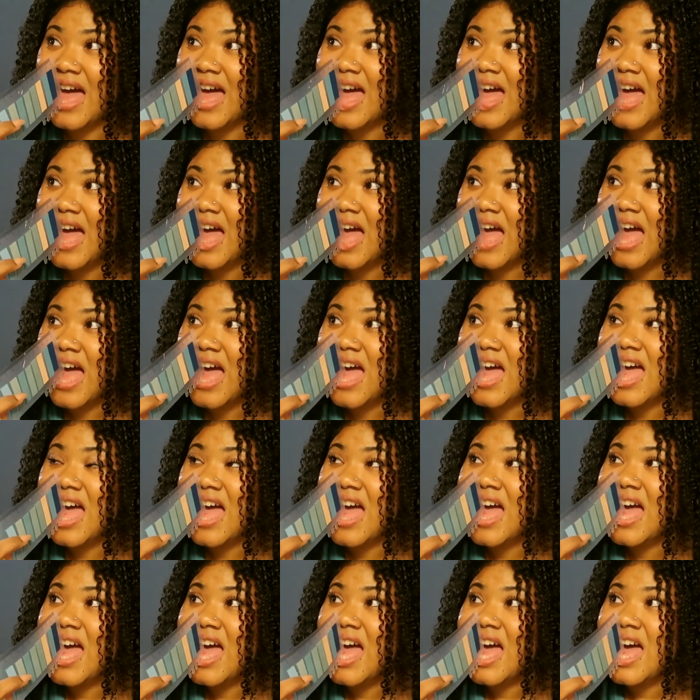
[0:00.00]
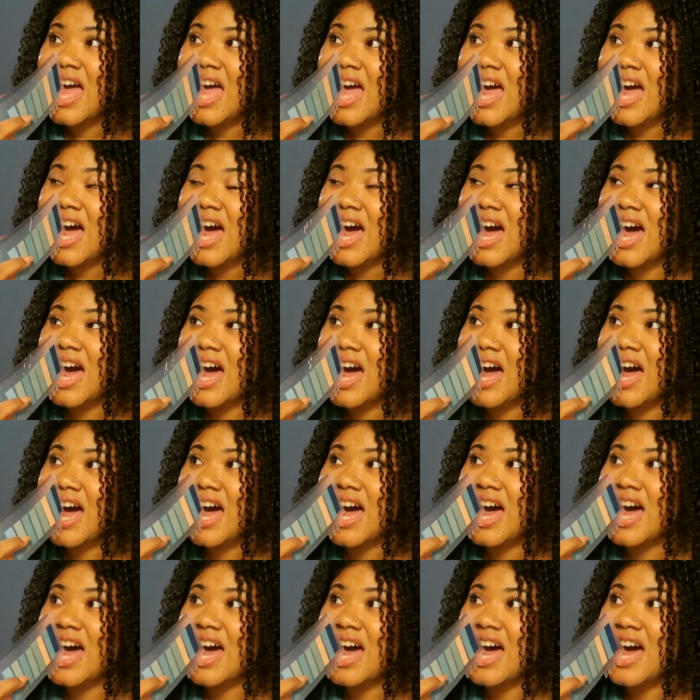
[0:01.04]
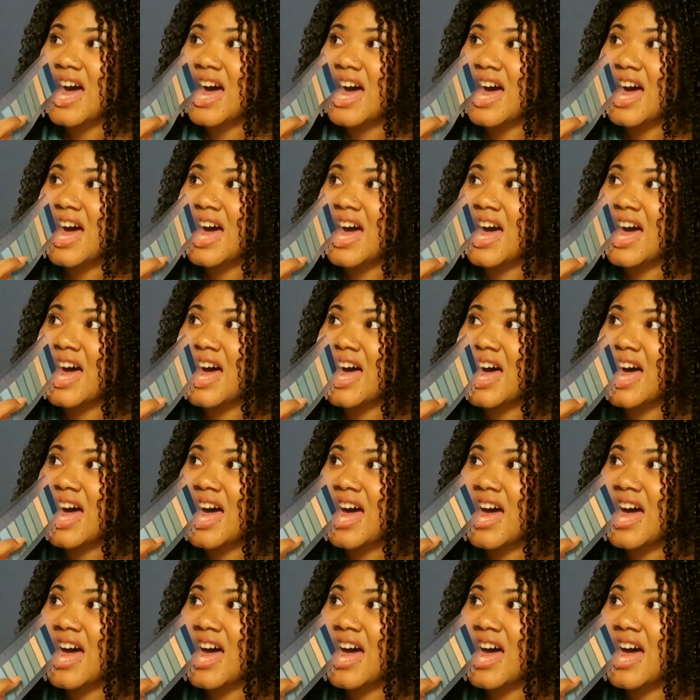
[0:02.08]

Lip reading: (no one is talking)